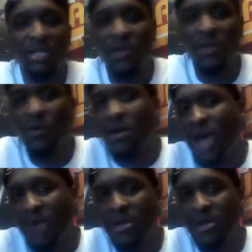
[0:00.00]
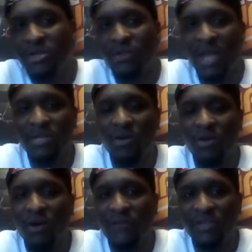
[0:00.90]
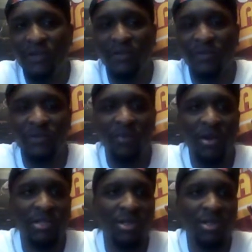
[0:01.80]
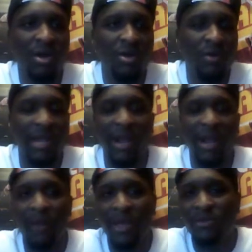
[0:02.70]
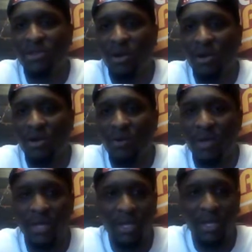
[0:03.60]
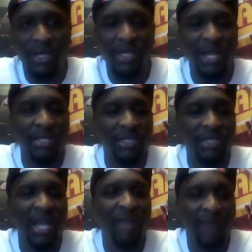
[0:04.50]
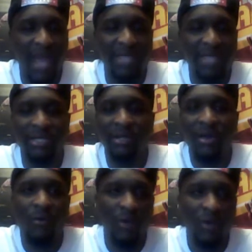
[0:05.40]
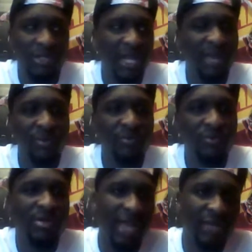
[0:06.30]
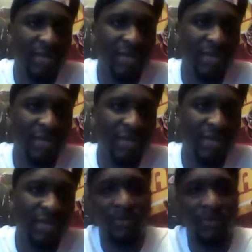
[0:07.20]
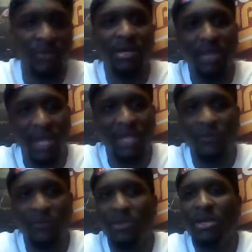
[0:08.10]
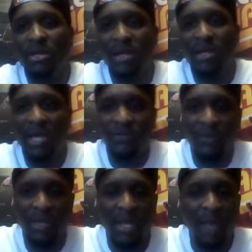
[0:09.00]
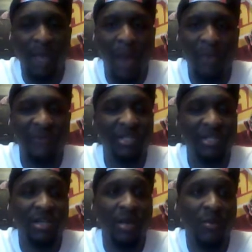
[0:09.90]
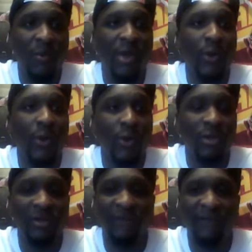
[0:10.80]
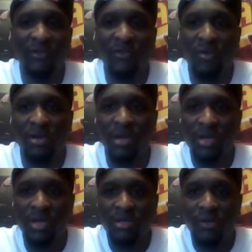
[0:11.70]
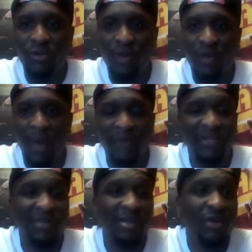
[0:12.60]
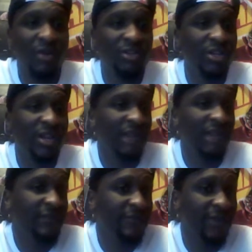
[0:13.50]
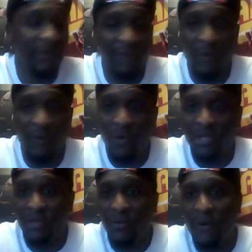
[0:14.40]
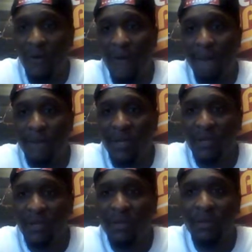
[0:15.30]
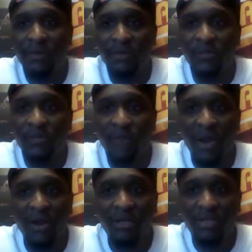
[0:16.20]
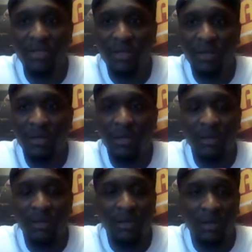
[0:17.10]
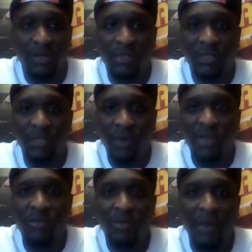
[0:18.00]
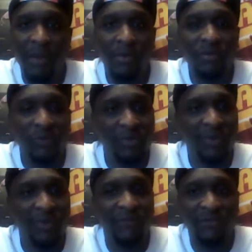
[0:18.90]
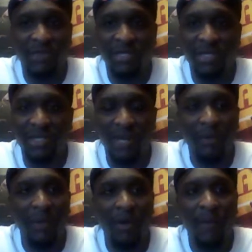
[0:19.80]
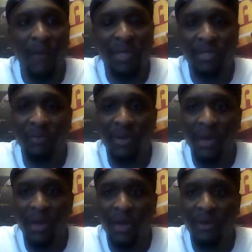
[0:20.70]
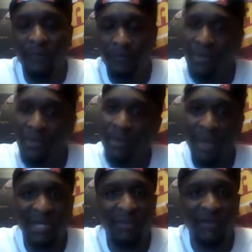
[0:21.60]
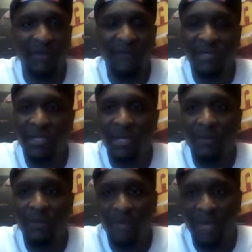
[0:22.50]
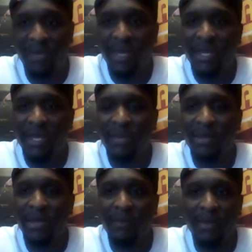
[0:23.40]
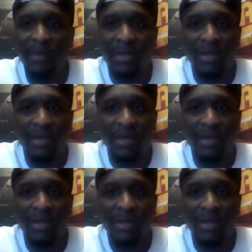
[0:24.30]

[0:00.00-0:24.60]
So he won't come that distraction on offense end. Because once Marc Gasol going, everybody else started going. It's a chain reaction. One chain move, the next one, and the next one, the next one, and the next one. And Popovich took him away early in the first quarter. So, Popovich could be coach of the year every year if they wanted to. But the Spurs probably gonna sweep the Memphis Grizzlies. They're gonna probably go back to Memphis when they play again, meet up.